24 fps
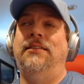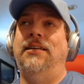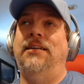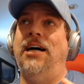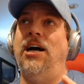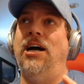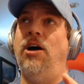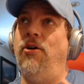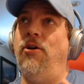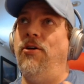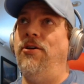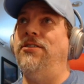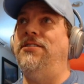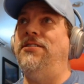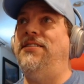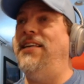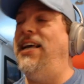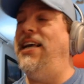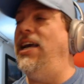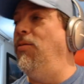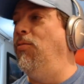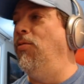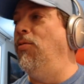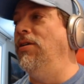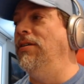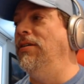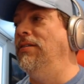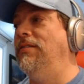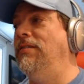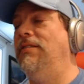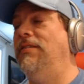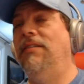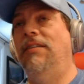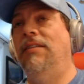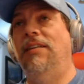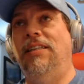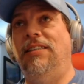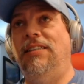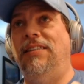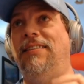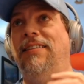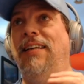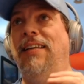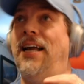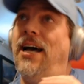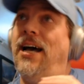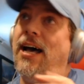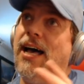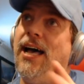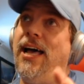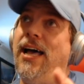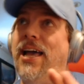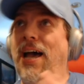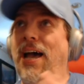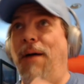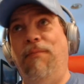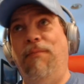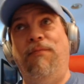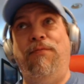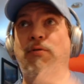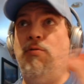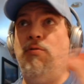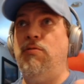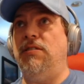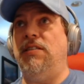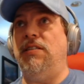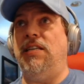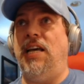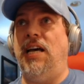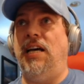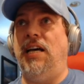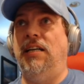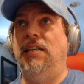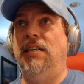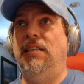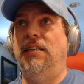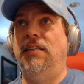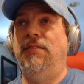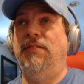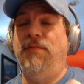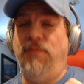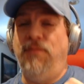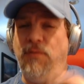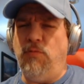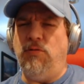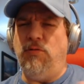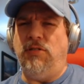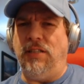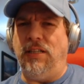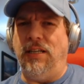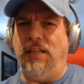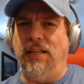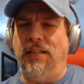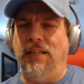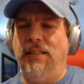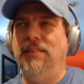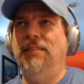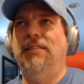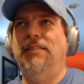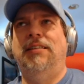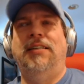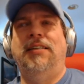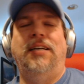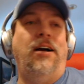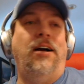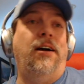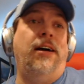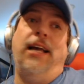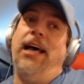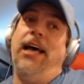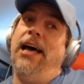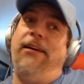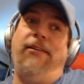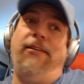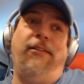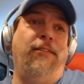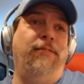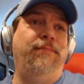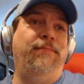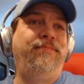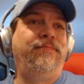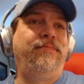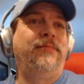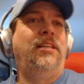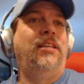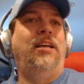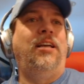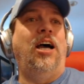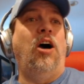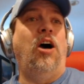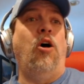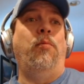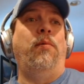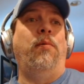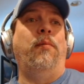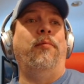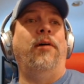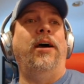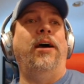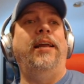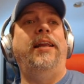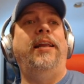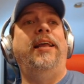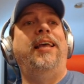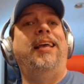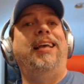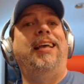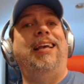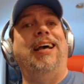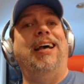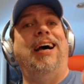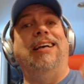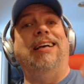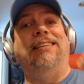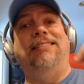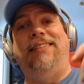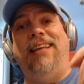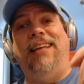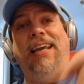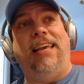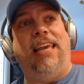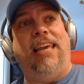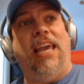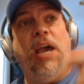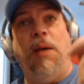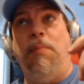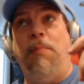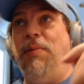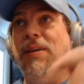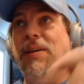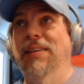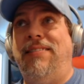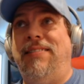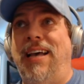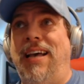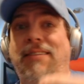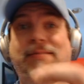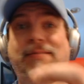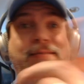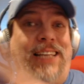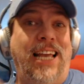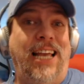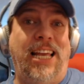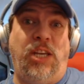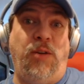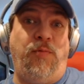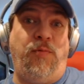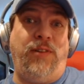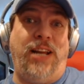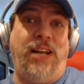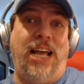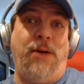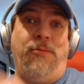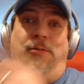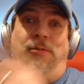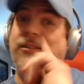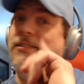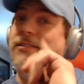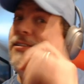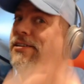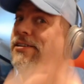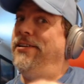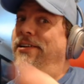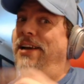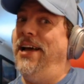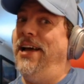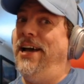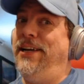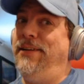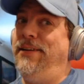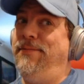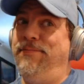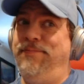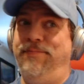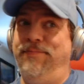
I heard her say it once. She said, hi, I'm Faouzia. Faouzia. All right, I don't know. I hope I'm right. Guys, take care. Peace out. Thank you for that one. Good night.